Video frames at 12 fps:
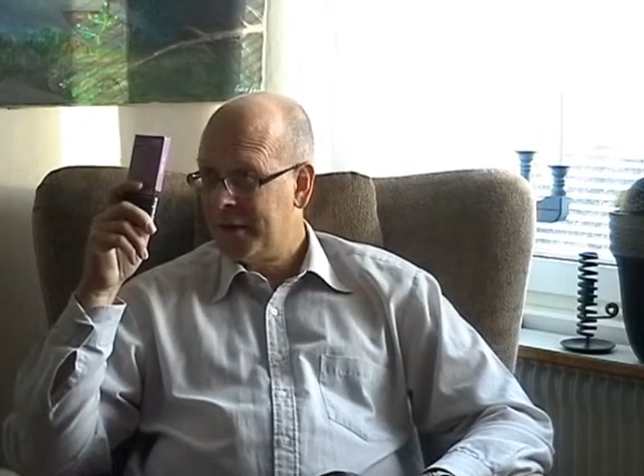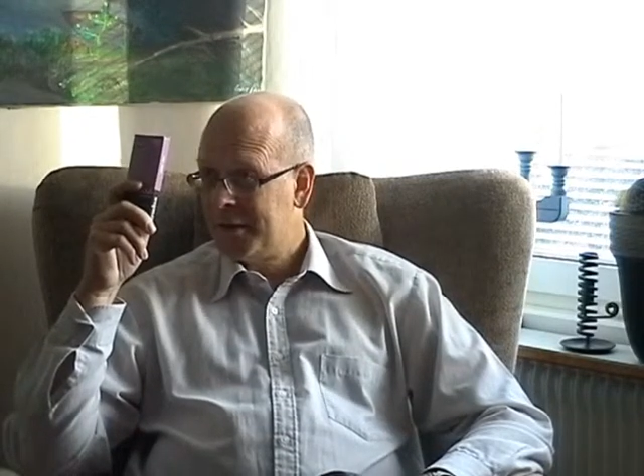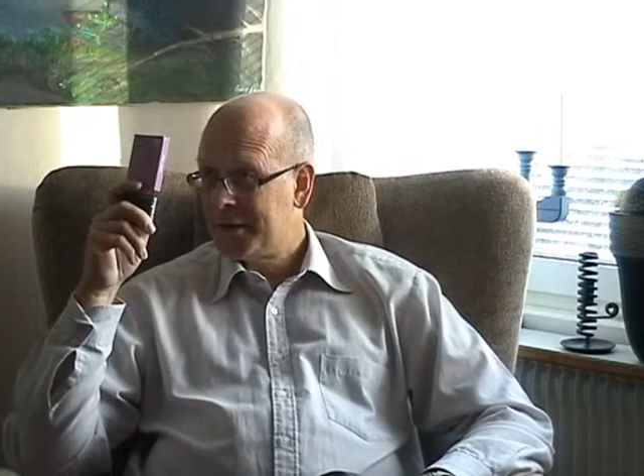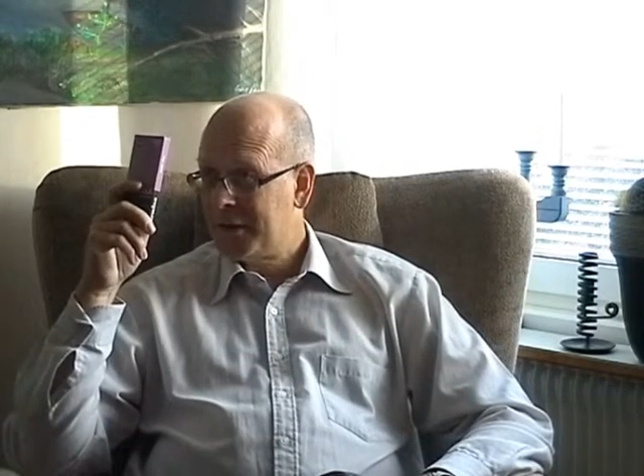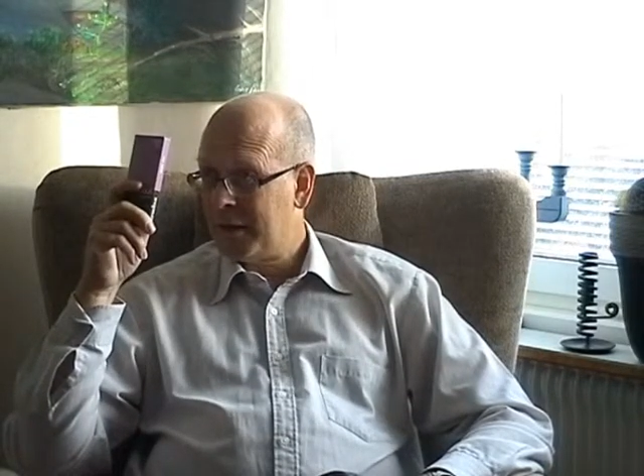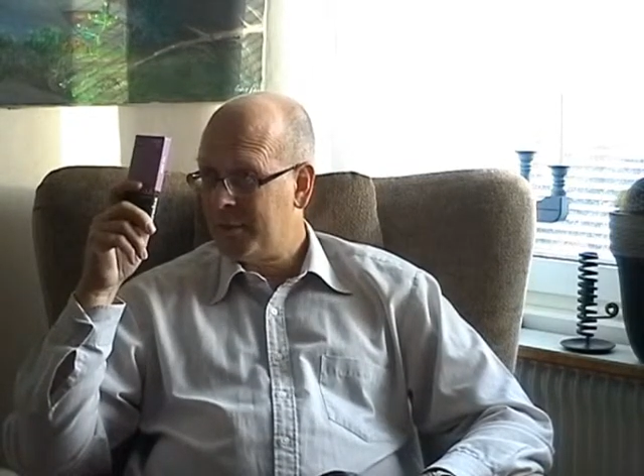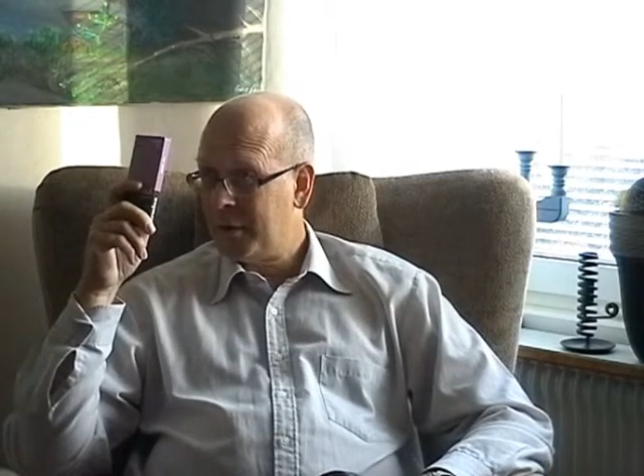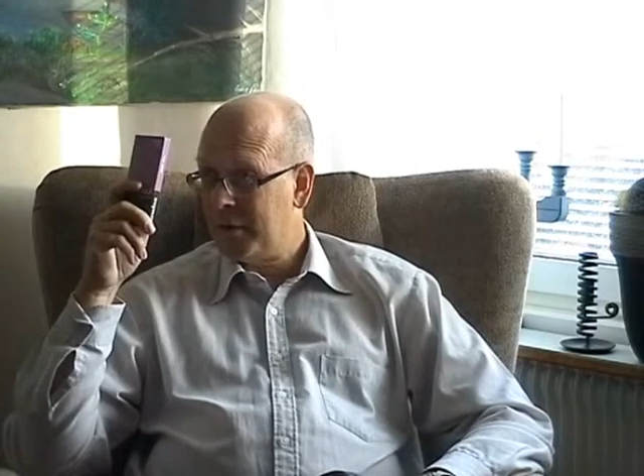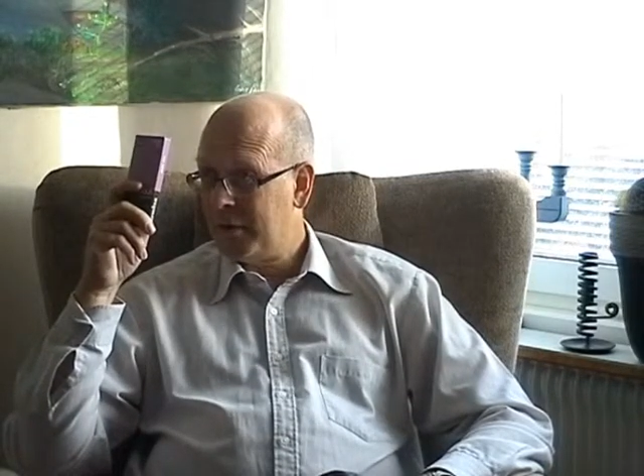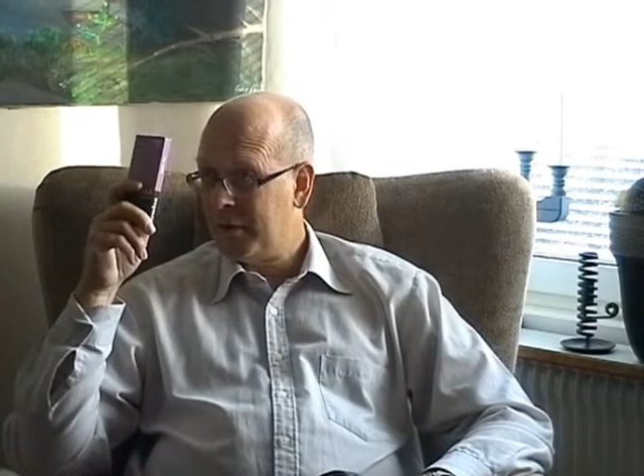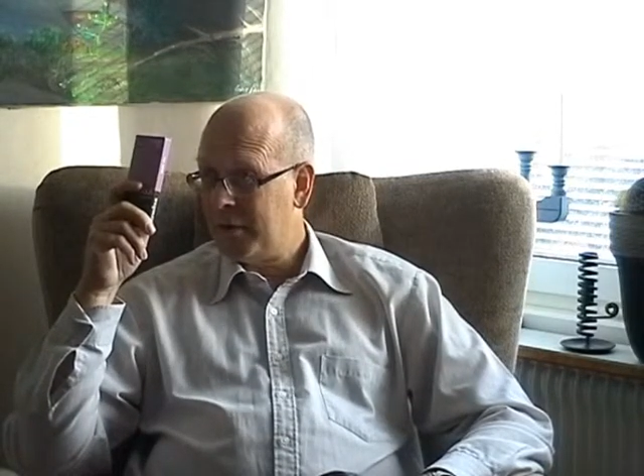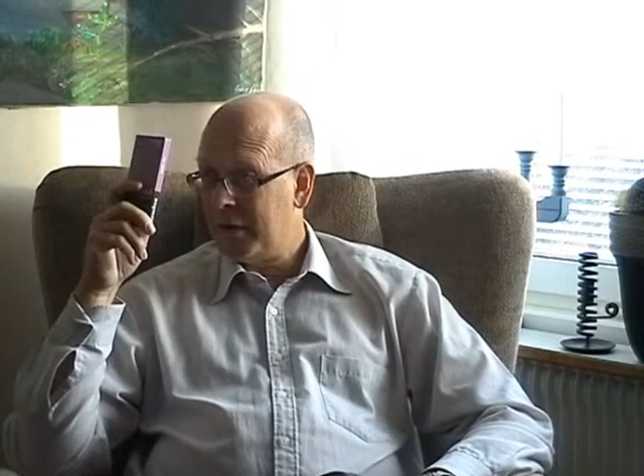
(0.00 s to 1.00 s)

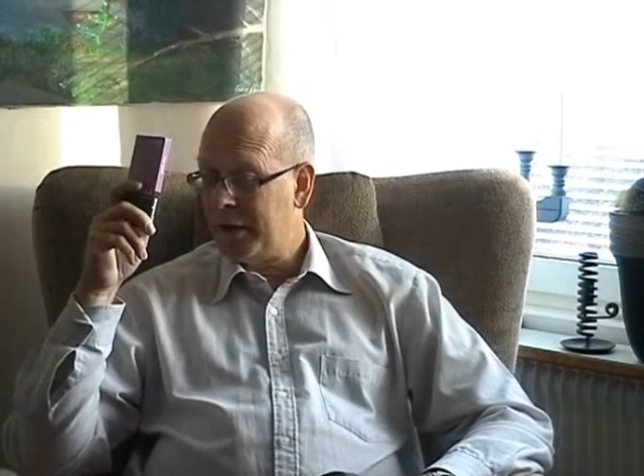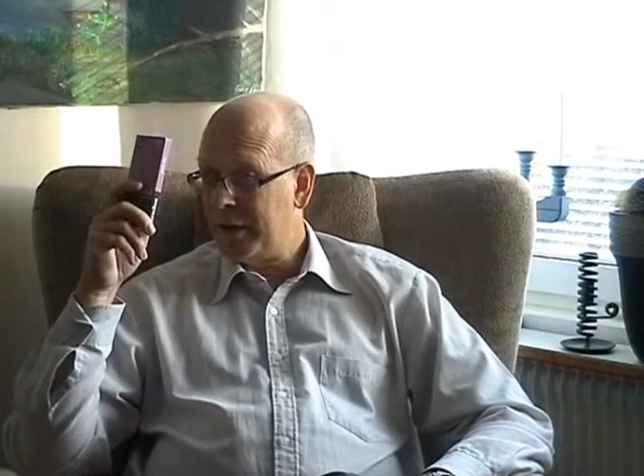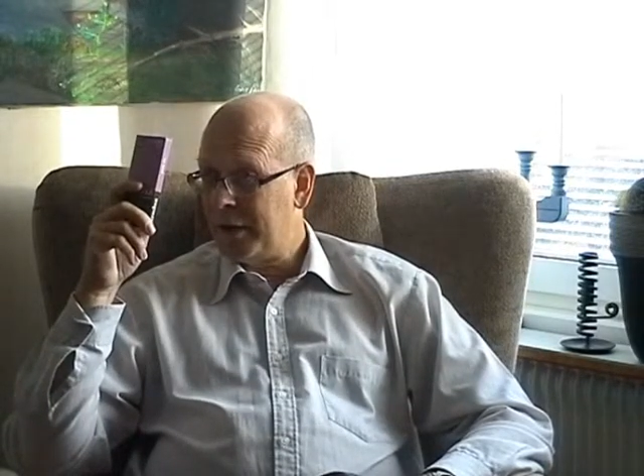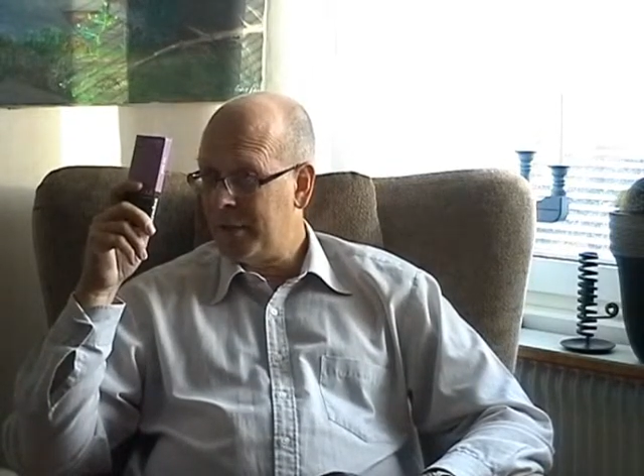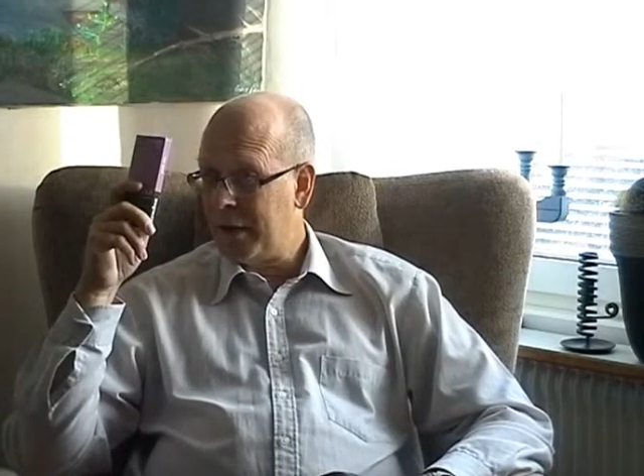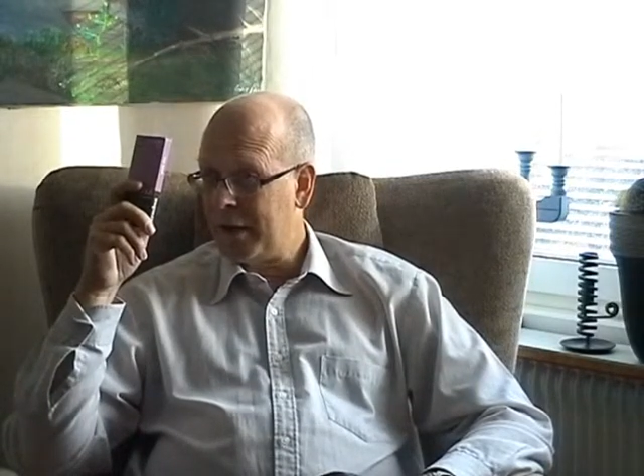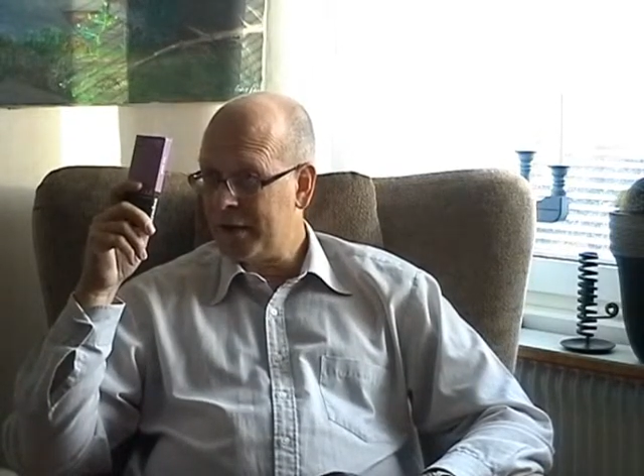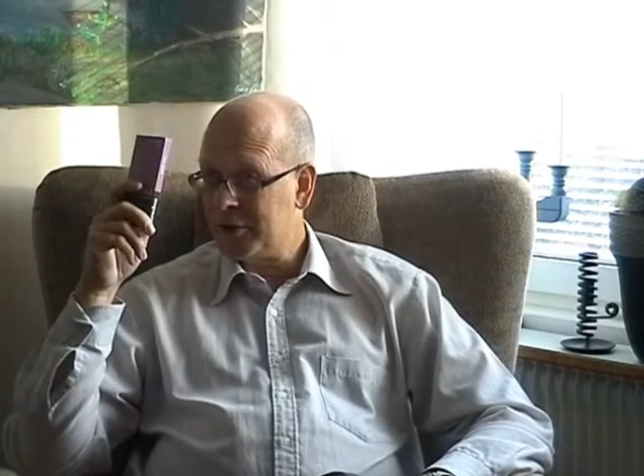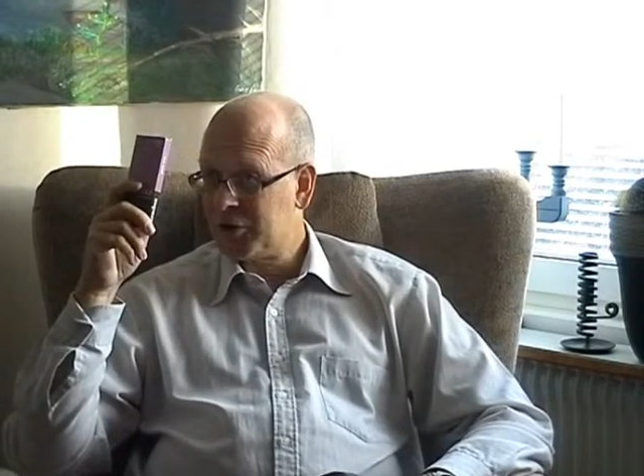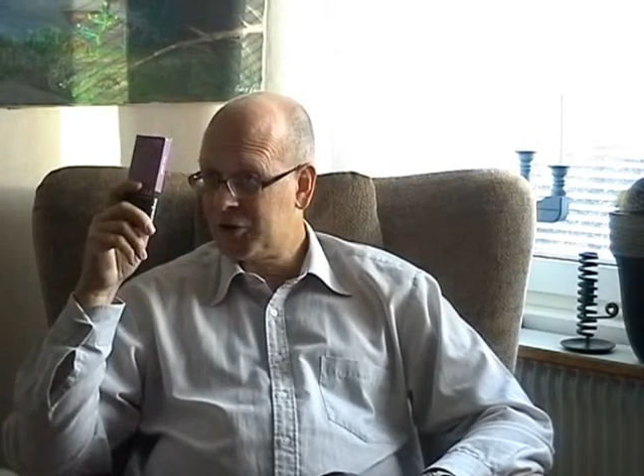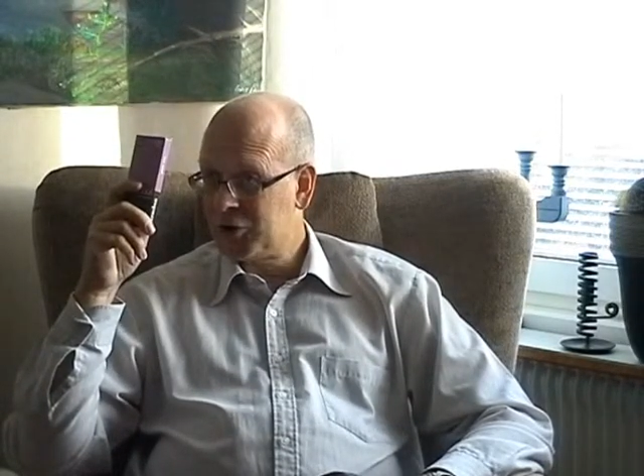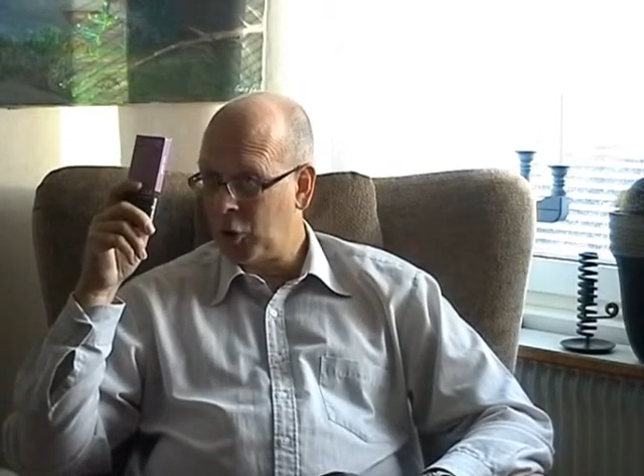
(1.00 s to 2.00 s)
cinnamon and Himalayan
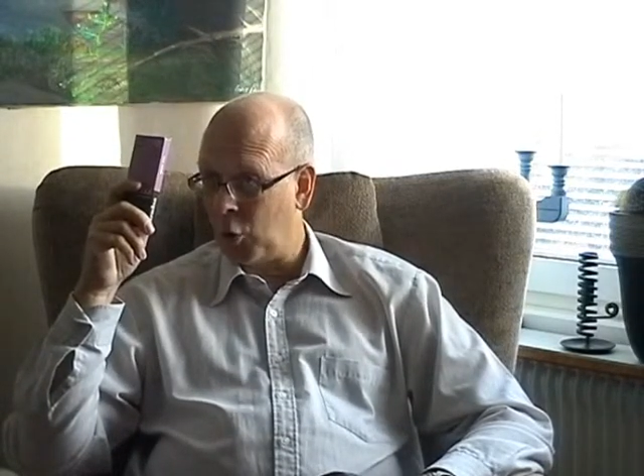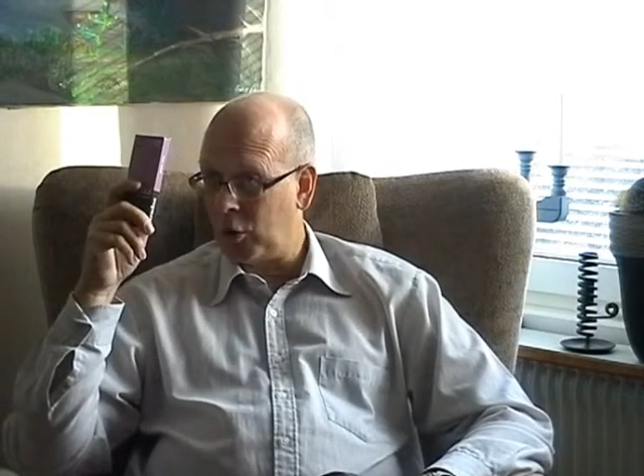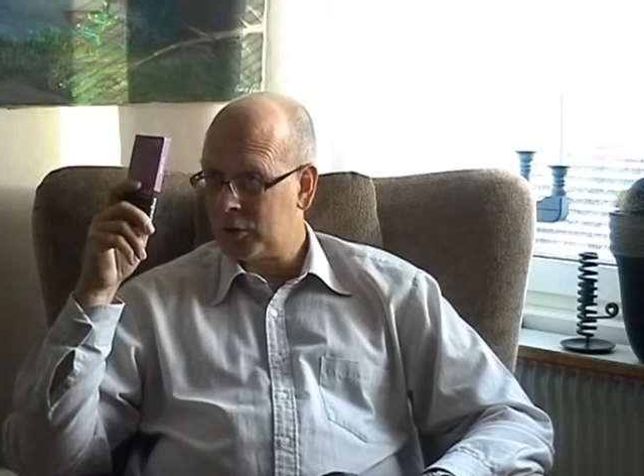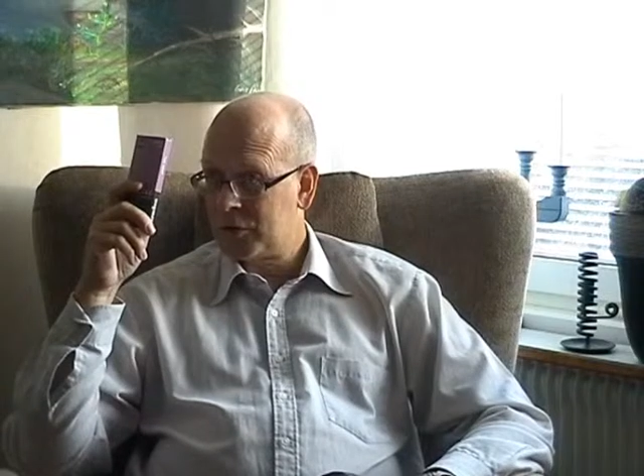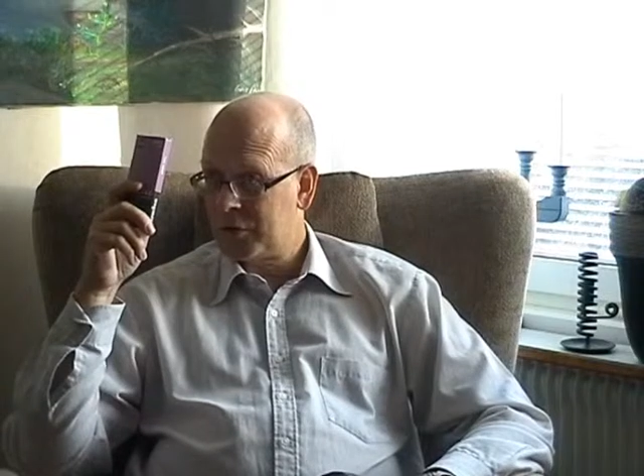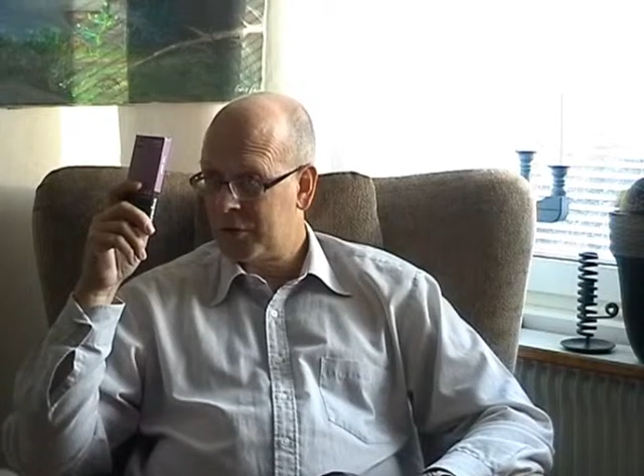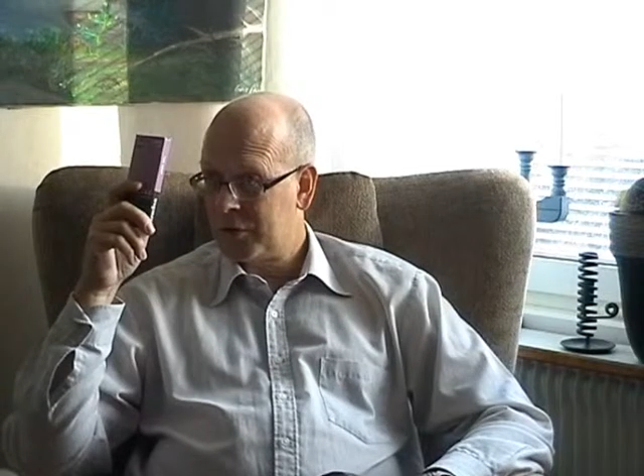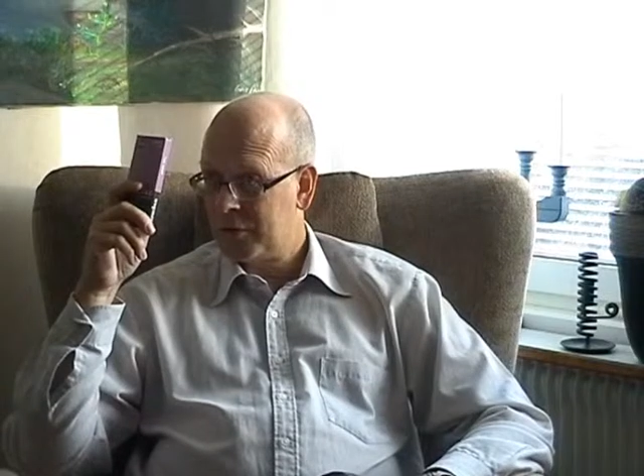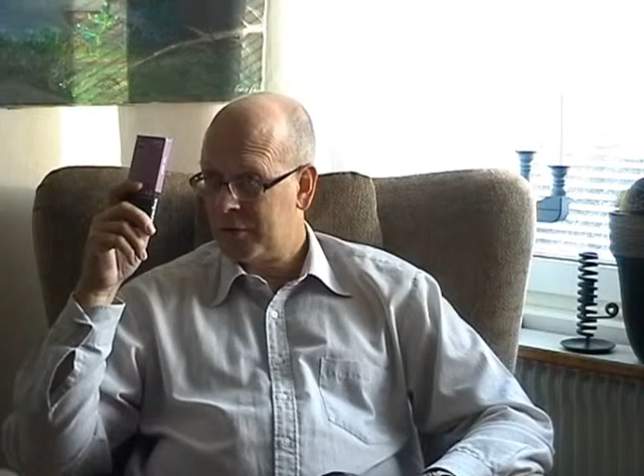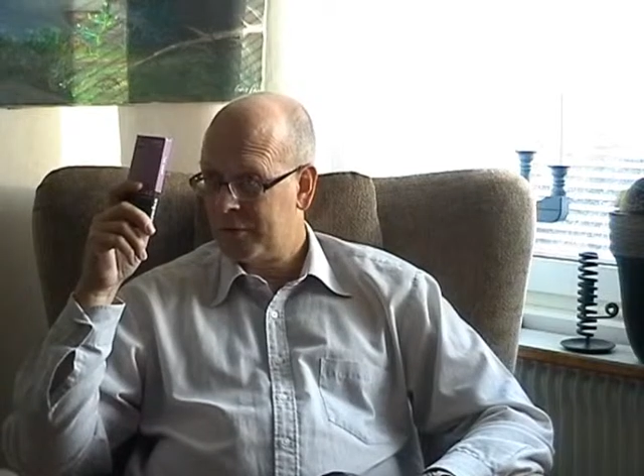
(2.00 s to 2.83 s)
salt.